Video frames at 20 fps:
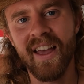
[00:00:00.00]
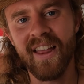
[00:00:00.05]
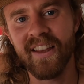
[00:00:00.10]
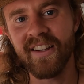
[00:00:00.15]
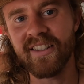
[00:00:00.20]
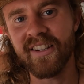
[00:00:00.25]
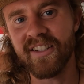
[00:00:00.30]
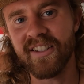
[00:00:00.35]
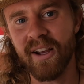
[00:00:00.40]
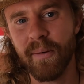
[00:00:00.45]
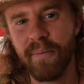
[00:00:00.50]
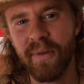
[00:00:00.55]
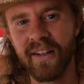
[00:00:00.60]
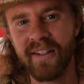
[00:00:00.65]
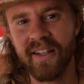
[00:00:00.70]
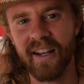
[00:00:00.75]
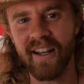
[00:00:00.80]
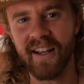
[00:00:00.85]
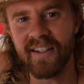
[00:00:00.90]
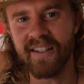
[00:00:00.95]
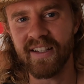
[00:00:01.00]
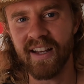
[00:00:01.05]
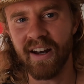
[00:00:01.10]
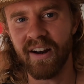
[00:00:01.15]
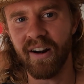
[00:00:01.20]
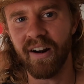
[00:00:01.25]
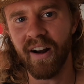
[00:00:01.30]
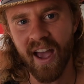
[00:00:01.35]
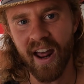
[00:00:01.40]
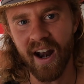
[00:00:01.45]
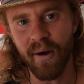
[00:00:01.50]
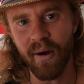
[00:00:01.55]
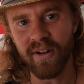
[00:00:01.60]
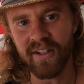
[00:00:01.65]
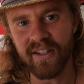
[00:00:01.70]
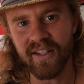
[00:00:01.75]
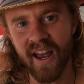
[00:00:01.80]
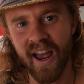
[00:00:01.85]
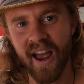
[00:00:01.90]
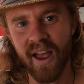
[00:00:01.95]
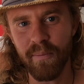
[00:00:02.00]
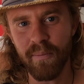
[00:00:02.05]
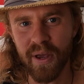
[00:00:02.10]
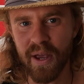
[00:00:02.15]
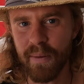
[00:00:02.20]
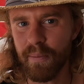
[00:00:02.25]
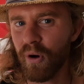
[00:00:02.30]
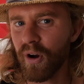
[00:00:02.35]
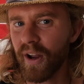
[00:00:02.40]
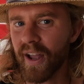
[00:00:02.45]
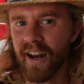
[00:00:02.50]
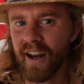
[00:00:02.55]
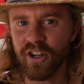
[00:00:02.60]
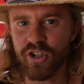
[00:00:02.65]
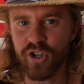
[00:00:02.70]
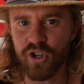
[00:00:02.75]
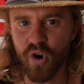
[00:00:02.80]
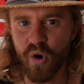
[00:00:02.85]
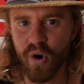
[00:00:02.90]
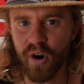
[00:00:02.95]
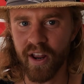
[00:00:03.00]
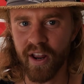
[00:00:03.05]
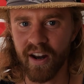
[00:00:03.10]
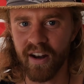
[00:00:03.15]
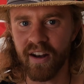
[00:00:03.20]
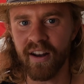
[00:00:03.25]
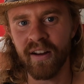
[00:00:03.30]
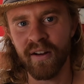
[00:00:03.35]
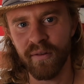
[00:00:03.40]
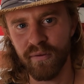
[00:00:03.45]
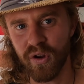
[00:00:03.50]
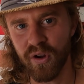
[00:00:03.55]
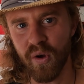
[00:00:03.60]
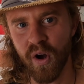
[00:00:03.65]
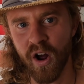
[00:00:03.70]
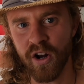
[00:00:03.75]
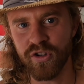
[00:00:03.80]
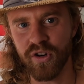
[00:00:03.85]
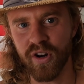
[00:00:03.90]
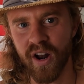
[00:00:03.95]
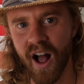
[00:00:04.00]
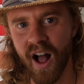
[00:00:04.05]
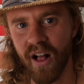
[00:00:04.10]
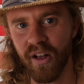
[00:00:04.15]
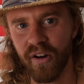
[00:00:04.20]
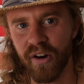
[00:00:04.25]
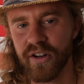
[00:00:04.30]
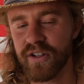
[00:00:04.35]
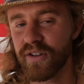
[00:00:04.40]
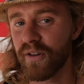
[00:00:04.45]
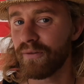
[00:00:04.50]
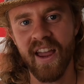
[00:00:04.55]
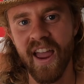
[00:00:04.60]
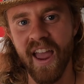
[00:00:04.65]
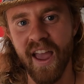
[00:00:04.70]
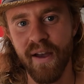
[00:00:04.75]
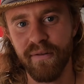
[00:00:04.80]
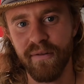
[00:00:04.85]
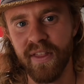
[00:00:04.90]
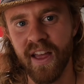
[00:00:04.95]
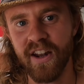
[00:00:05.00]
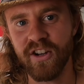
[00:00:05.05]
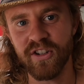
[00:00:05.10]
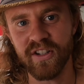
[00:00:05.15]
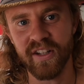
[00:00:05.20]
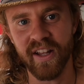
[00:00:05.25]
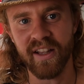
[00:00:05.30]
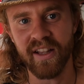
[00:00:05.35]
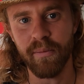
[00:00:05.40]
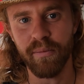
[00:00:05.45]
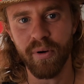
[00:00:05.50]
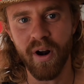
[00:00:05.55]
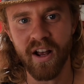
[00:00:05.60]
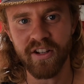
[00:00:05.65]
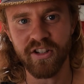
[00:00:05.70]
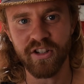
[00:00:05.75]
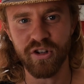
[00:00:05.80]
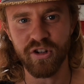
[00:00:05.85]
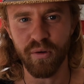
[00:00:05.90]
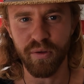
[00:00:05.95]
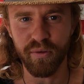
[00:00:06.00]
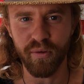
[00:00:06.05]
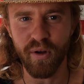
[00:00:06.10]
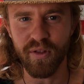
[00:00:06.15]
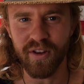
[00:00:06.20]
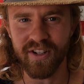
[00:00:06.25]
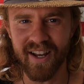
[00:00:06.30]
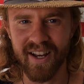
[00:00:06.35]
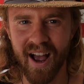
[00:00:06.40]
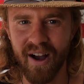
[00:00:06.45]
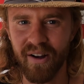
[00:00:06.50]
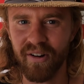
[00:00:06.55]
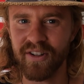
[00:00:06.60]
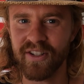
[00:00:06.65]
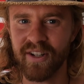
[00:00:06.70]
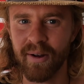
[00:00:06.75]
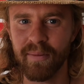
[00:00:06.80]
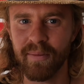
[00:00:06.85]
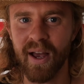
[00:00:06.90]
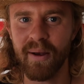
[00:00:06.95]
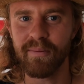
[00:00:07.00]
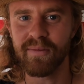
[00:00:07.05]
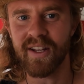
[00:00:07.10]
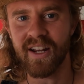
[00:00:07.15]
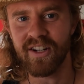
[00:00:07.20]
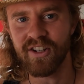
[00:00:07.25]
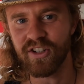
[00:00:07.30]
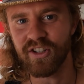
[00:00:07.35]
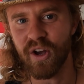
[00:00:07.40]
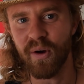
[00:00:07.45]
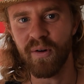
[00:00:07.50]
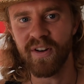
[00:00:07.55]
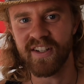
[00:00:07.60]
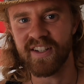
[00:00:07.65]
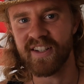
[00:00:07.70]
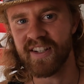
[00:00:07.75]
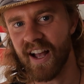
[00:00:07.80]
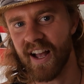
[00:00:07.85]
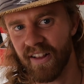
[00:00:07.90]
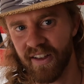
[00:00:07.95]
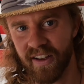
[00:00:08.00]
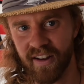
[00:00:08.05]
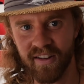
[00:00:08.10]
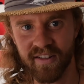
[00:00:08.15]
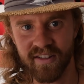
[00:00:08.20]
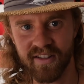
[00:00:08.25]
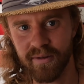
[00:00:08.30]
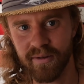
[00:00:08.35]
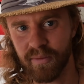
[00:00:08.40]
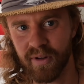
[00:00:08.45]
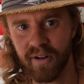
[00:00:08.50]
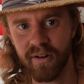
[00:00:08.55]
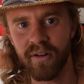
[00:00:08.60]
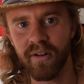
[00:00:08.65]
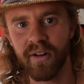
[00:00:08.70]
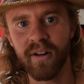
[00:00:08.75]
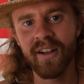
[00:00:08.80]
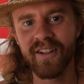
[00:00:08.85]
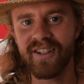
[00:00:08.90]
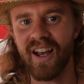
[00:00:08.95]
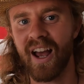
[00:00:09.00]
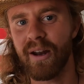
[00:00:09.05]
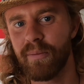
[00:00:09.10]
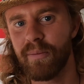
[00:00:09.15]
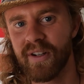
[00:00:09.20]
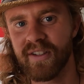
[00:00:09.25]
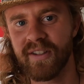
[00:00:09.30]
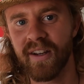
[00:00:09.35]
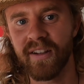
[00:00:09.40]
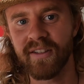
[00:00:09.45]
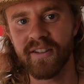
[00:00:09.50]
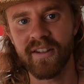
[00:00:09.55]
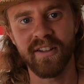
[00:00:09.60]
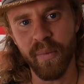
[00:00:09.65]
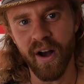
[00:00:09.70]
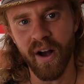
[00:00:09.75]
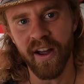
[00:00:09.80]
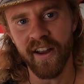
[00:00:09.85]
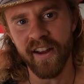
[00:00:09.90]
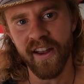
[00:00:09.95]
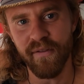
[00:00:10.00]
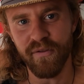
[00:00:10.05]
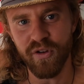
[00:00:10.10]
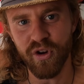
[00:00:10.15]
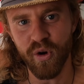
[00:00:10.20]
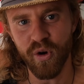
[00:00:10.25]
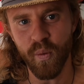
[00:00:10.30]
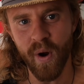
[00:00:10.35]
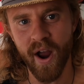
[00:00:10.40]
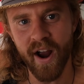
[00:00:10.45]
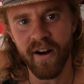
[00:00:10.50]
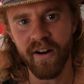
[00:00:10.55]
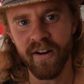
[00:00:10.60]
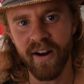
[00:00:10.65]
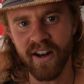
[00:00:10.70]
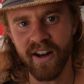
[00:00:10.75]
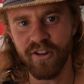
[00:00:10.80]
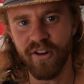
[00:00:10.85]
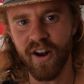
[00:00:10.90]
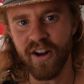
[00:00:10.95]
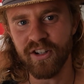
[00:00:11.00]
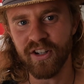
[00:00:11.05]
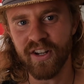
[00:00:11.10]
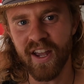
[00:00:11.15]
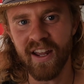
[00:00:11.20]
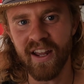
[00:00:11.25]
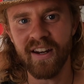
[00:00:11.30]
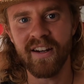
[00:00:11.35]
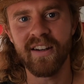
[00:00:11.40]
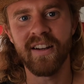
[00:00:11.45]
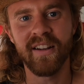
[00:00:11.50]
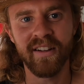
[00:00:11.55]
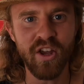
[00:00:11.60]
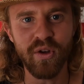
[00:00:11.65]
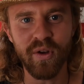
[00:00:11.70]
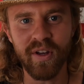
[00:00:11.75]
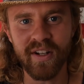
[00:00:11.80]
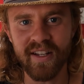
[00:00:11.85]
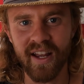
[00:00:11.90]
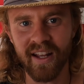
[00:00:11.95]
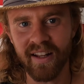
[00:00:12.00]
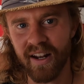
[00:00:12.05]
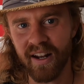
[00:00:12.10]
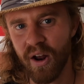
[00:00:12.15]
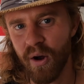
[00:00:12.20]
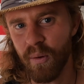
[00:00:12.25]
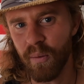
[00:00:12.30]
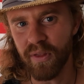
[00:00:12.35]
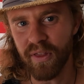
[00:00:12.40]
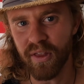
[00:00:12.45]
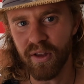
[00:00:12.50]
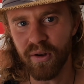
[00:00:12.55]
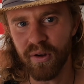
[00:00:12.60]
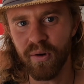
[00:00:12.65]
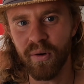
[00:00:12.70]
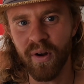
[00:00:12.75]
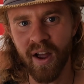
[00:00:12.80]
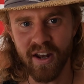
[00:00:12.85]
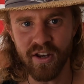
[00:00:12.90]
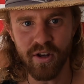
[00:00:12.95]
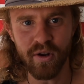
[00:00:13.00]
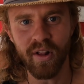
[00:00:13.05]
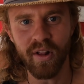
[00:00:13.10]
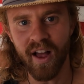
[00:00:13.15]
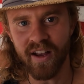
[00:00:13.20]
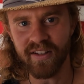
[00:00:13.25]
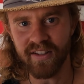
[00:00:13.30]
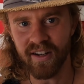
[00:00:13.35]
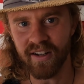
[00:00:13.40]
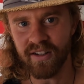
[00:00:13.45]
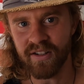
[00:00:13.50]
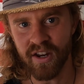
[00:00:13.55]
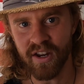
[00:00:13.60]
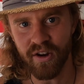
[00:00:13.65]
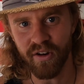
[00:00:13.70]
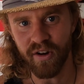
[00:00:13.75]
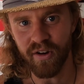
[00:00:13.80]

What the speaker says: this is something to consider. And I would say people are getting shorted a few $100s if they just let the processor throw this out, or sometimes they just go and sell it on some little side business. But if you're aware and you're educated, you can take that home with you and utilize it to your